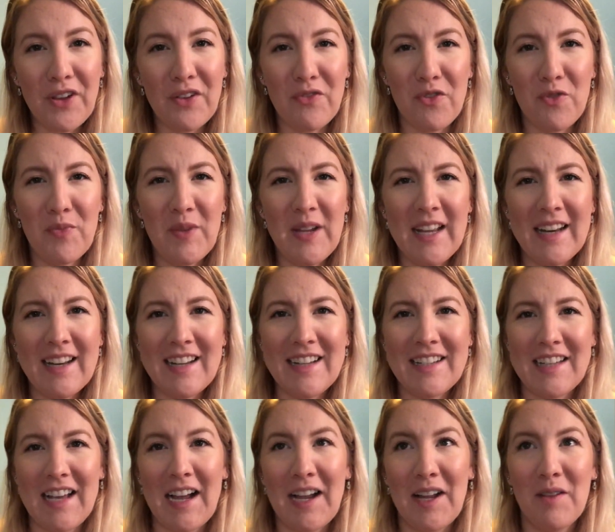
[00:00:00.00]
for me,
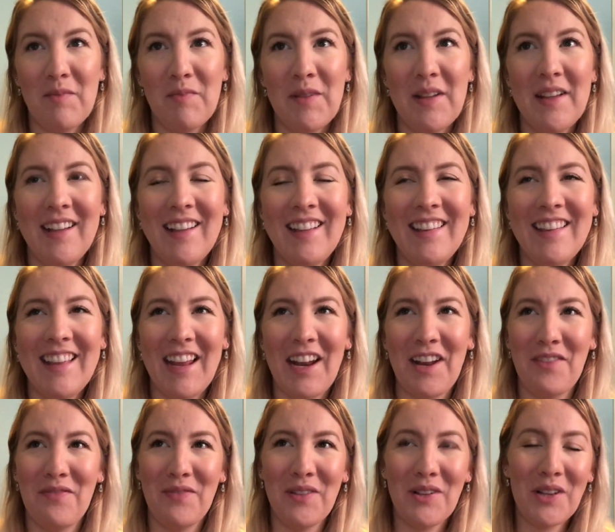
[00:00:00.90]
anytime that
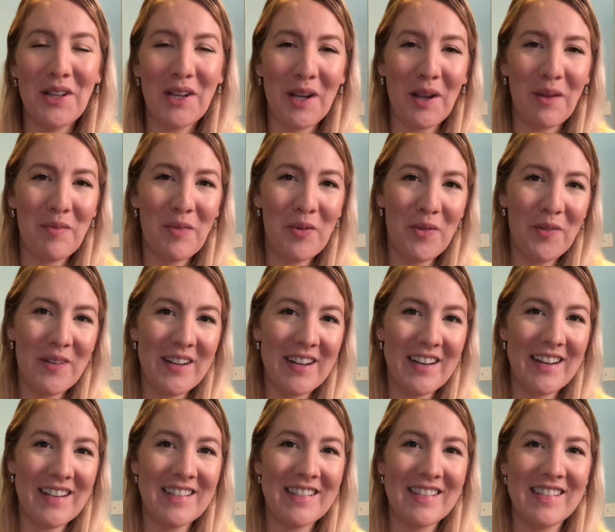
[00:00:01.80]
I feel like I'm going to
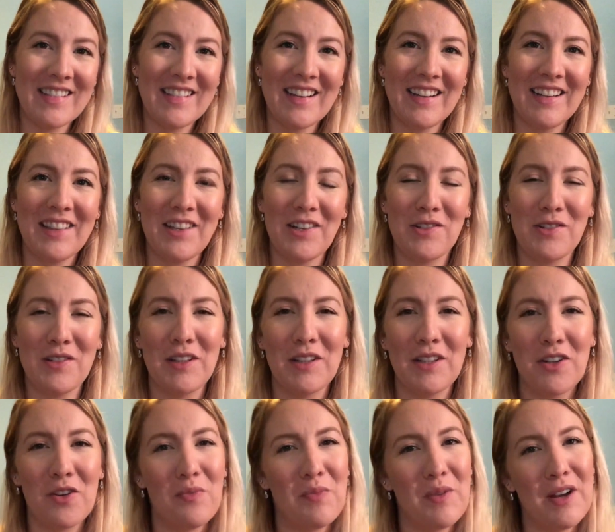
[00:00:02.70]
get sick, there's a
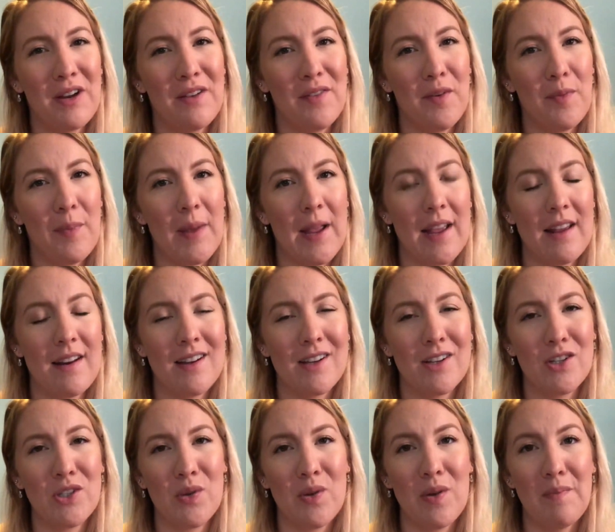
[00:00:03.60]
little bit of a
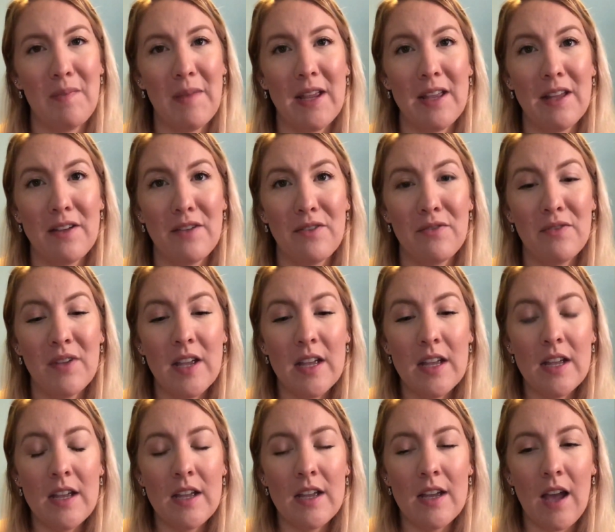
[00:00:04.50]
panic. So it may have
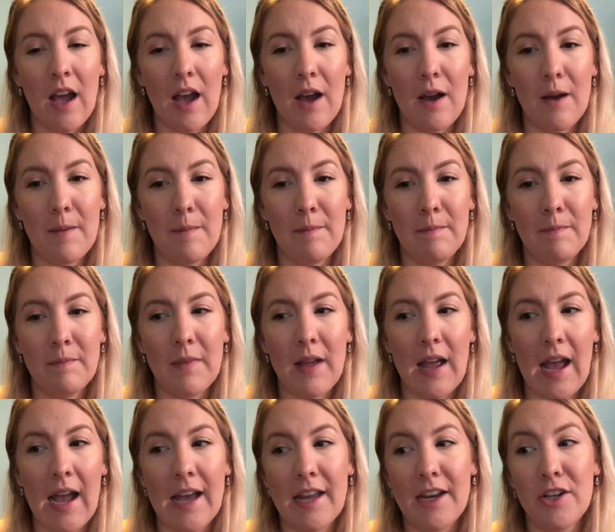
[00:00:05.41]

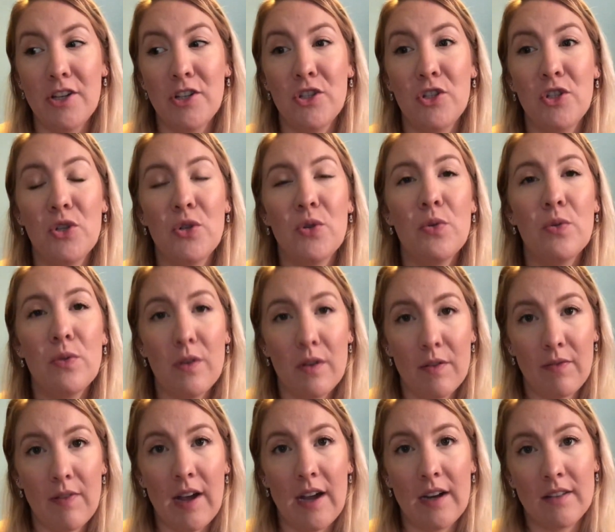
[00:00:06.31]
added to the
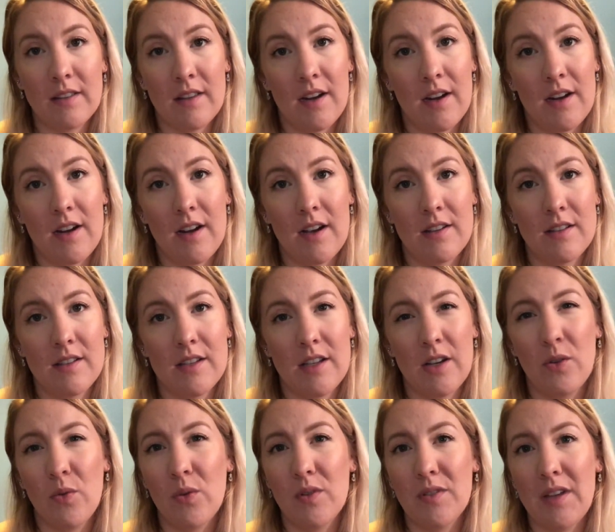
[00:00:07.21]
fact that I got
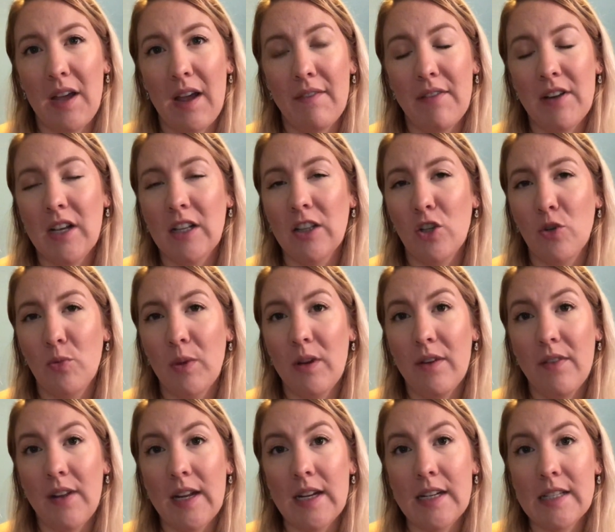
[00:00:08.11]
sick, was having a little bit
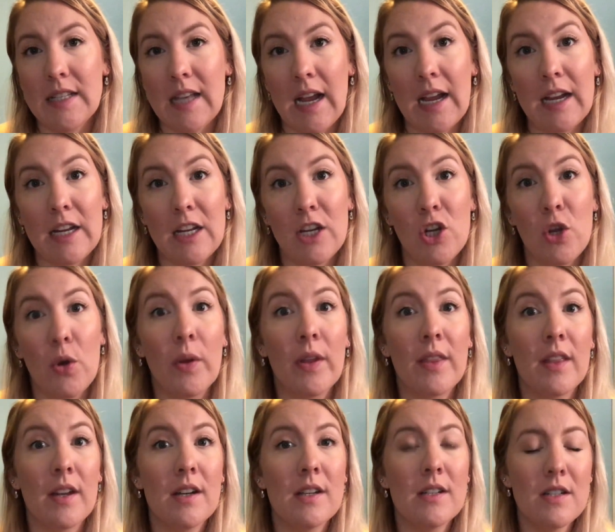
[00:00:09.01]
of anxiety
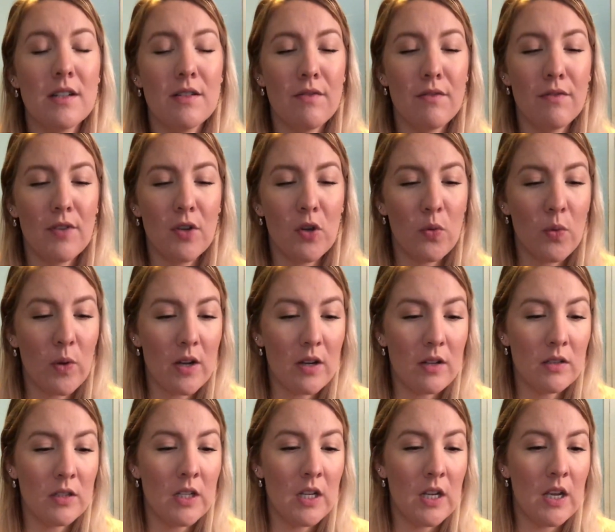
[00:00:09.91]
knowing that I didn't feel
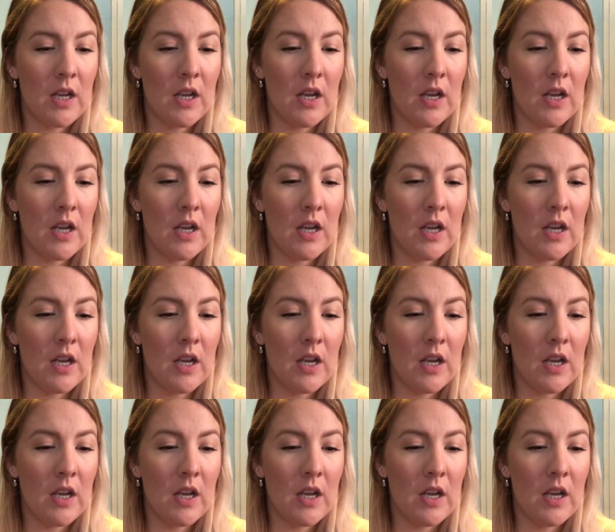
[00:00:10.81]
well.